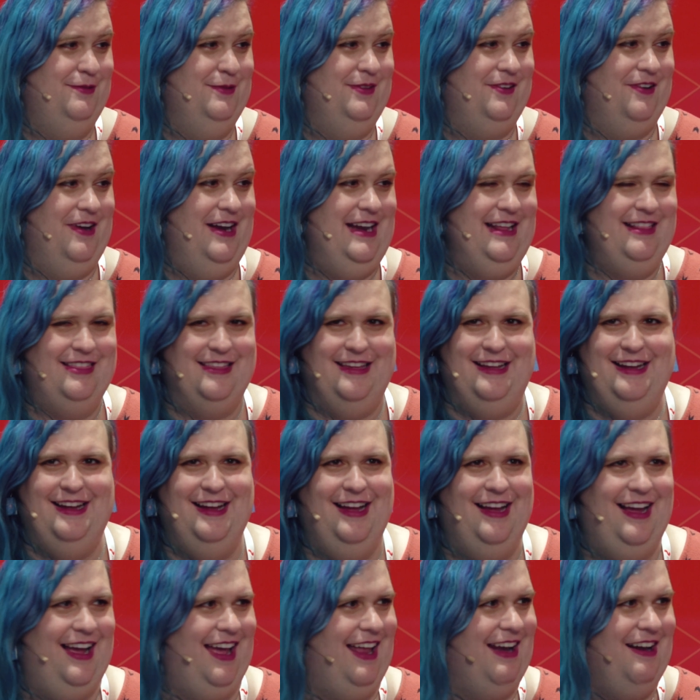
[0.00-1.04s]
Was there
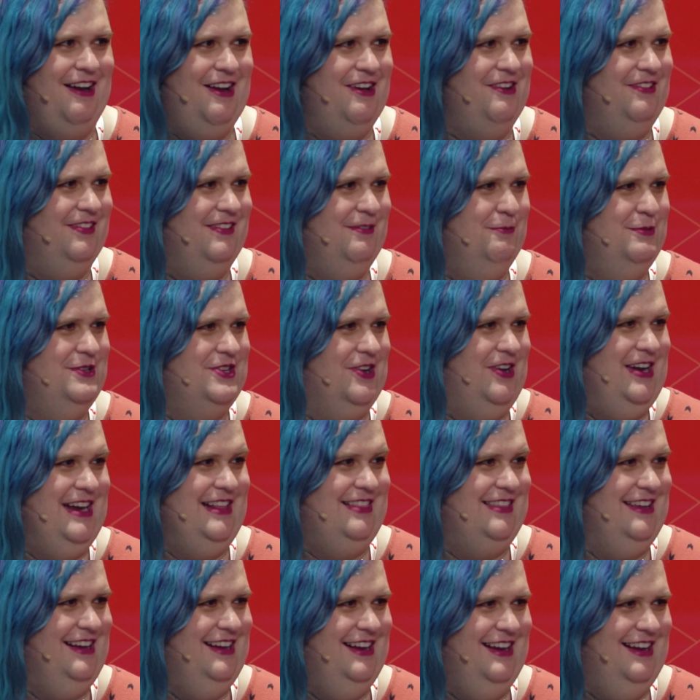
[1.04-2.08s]
anything, I don't know, was there
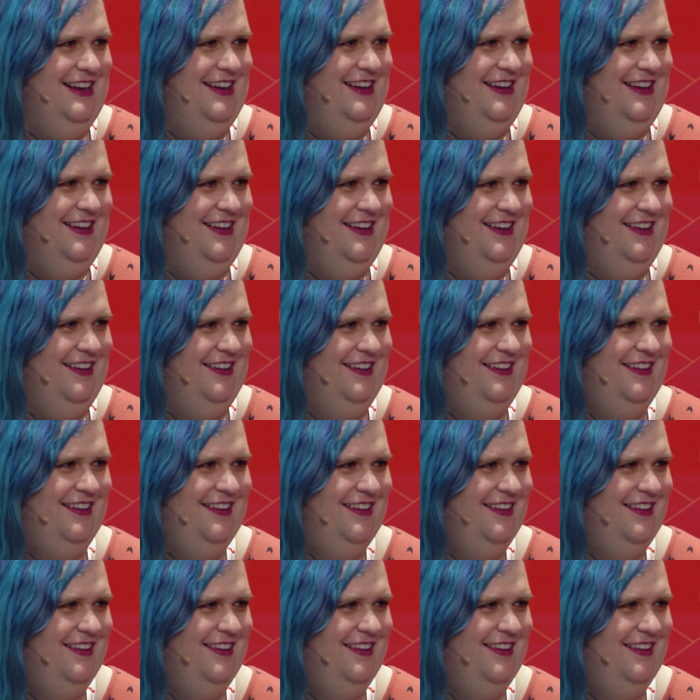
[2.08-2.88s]
anything, have